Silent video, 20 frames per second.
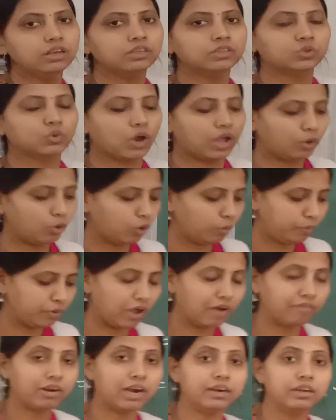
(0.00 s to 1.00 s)
So I hope you
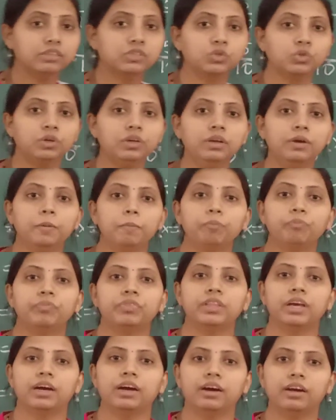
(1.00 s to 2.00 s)
have understood
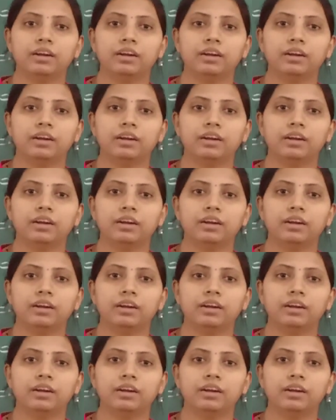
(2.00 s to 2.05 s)
the